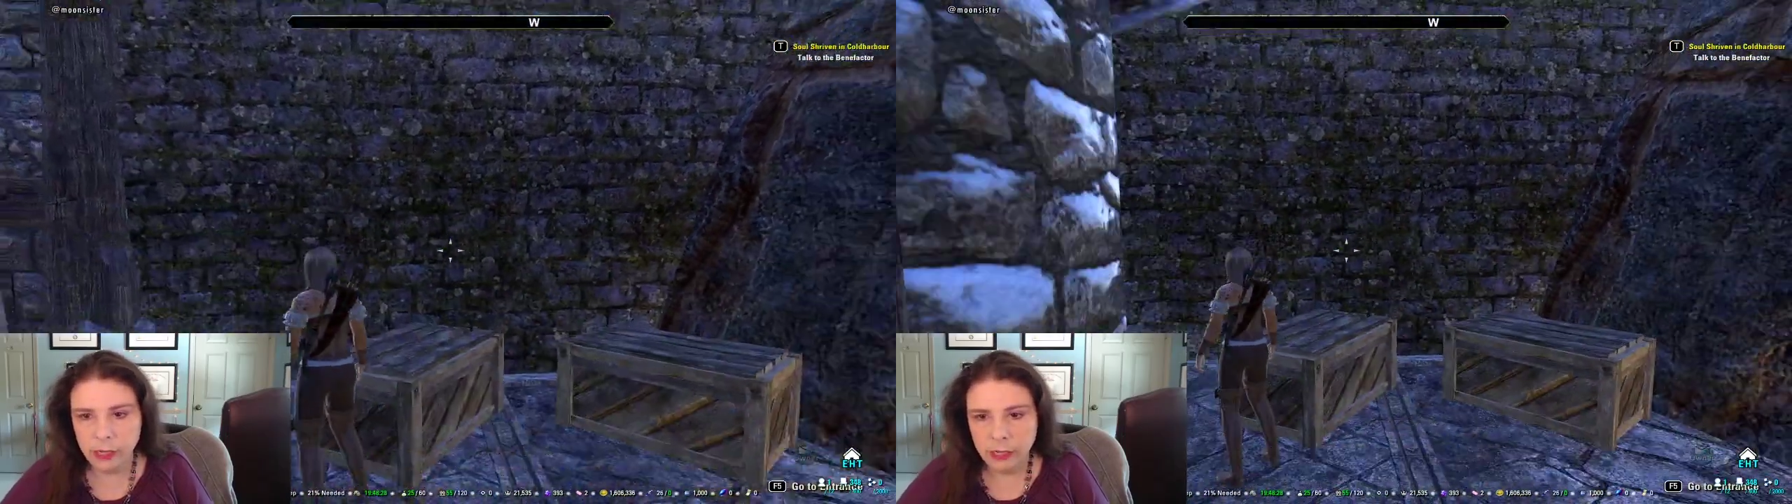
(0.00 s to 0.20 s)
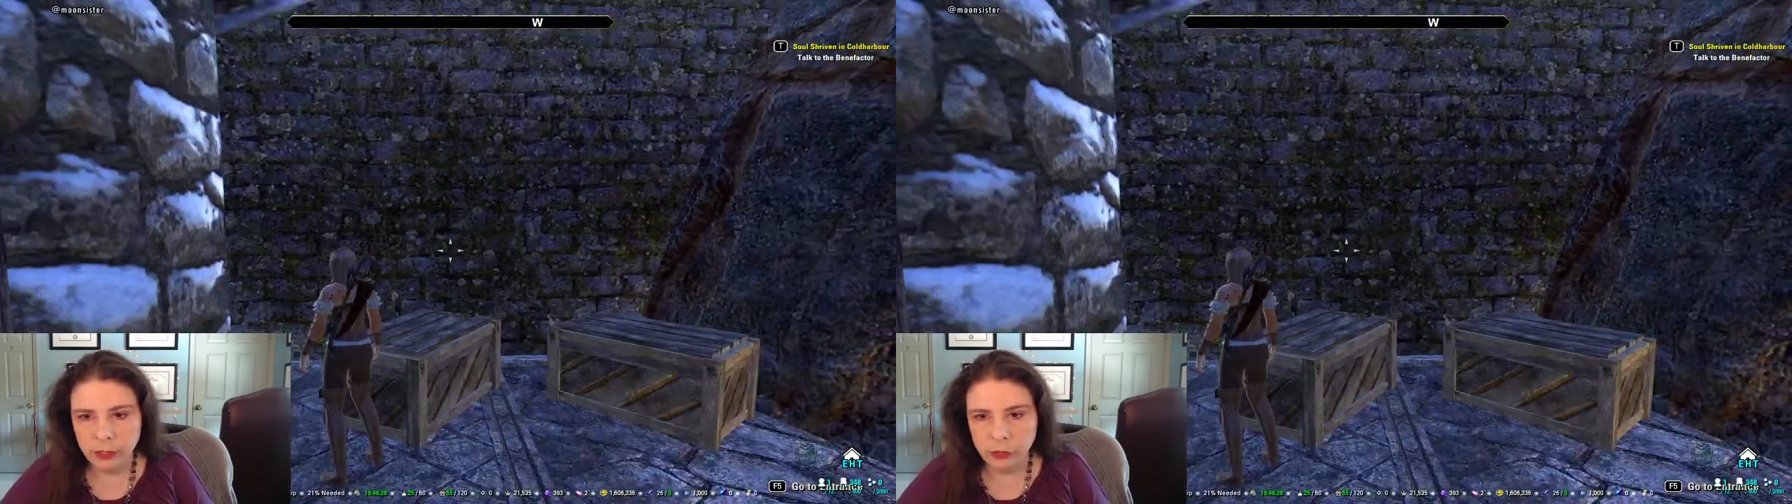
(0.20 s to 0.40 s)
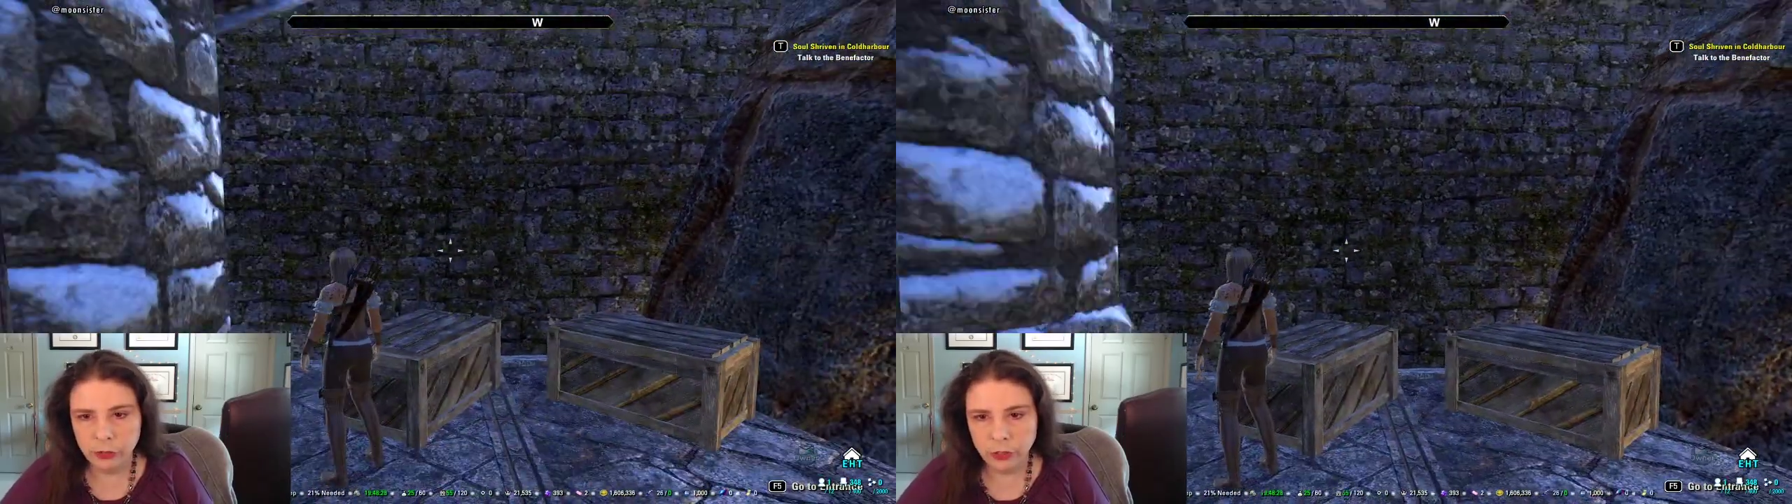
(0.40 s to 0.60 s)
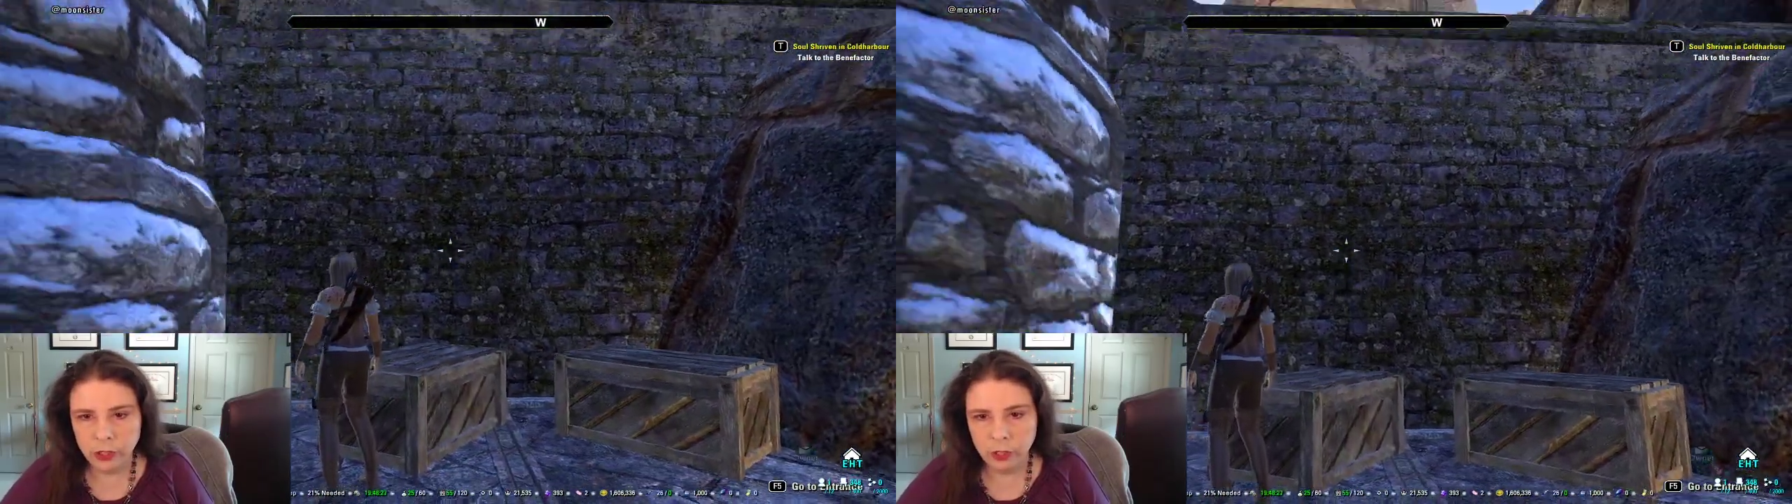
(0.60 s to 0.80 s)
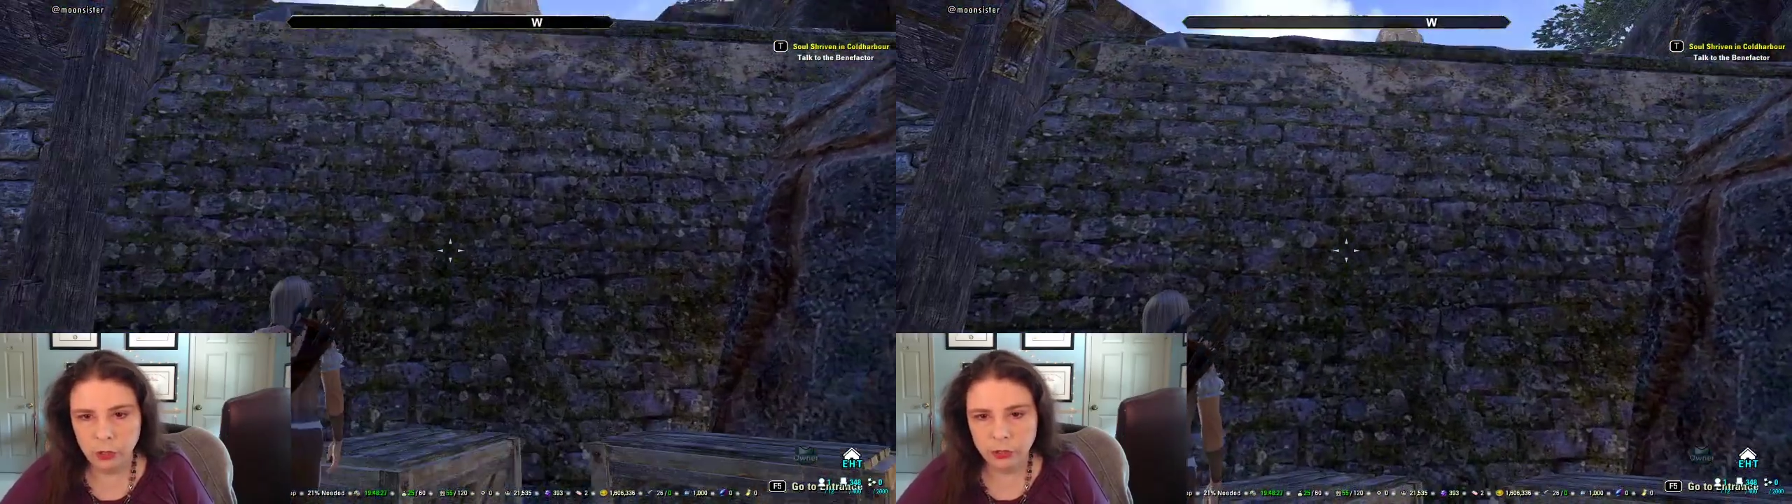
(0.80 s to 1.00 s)
There's usually a
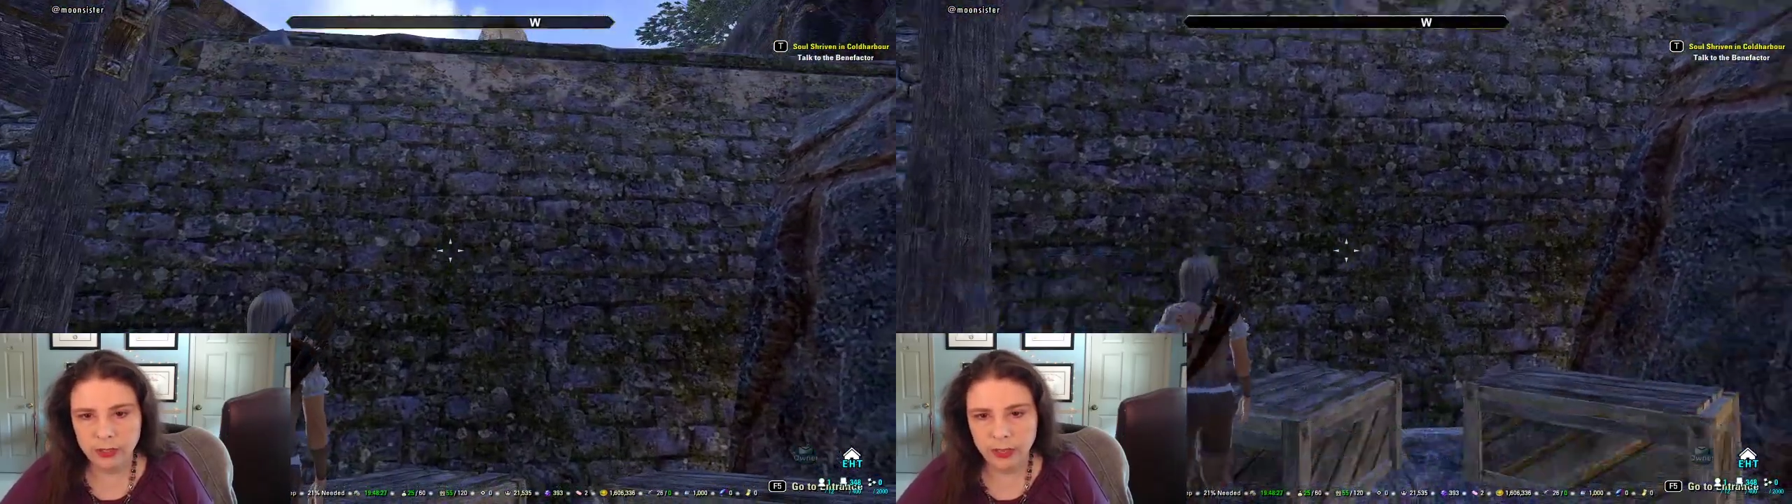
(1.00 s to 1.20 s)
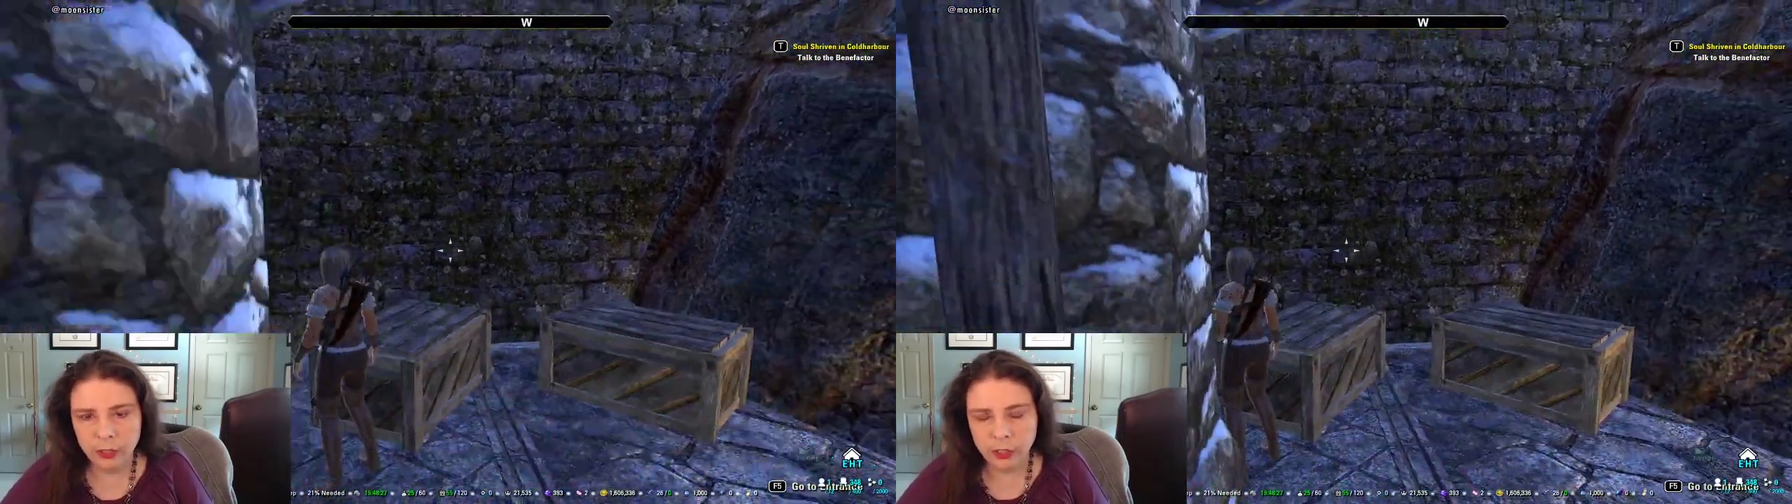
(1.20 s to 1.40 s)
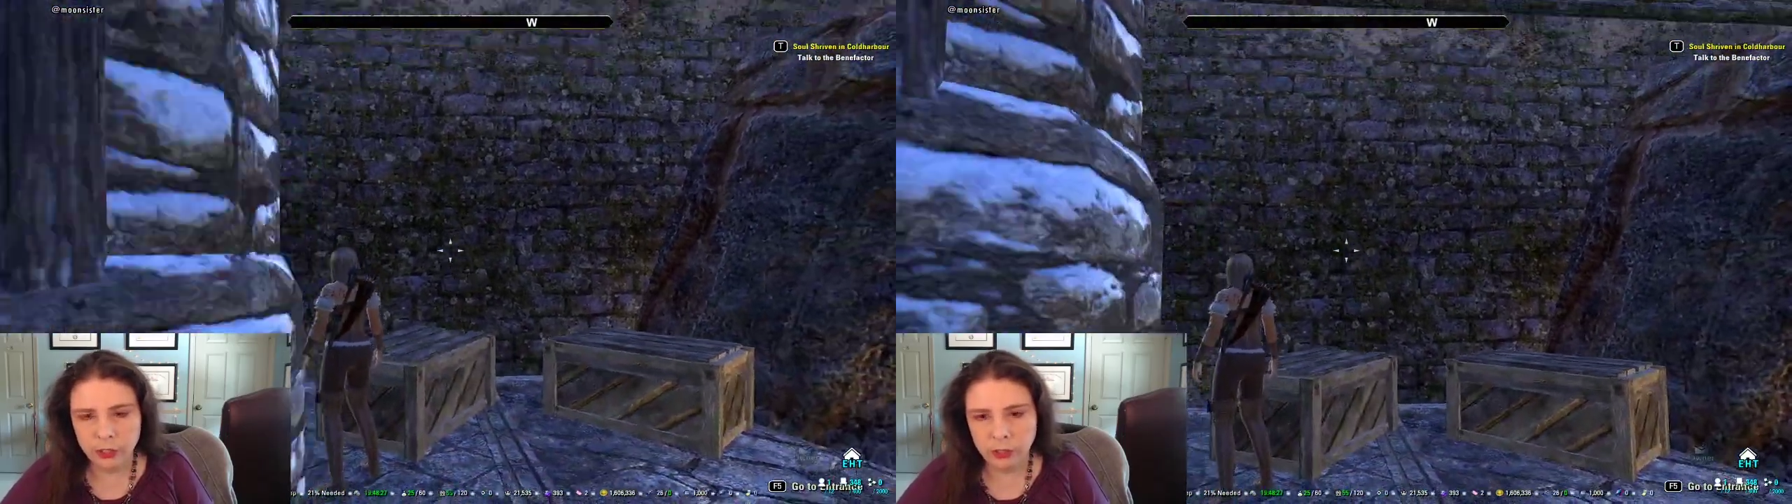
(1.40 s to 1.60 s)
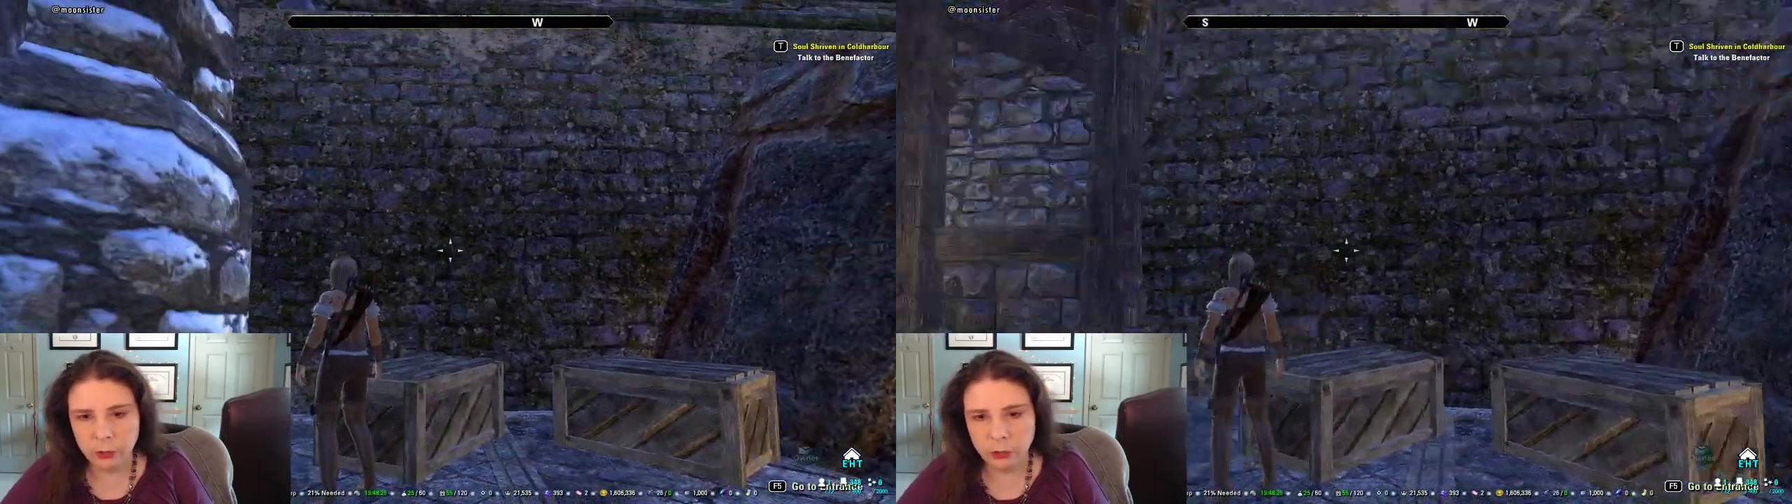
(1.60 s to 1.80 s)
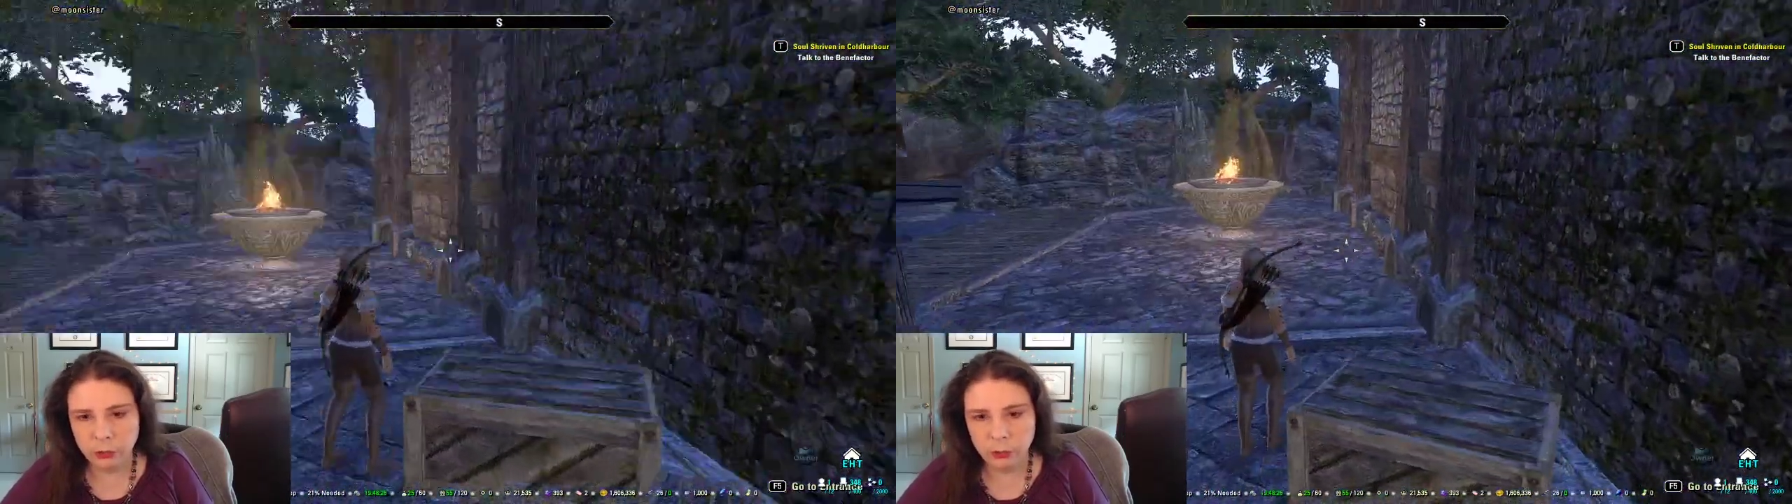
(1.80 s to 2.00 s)
whole section that goes through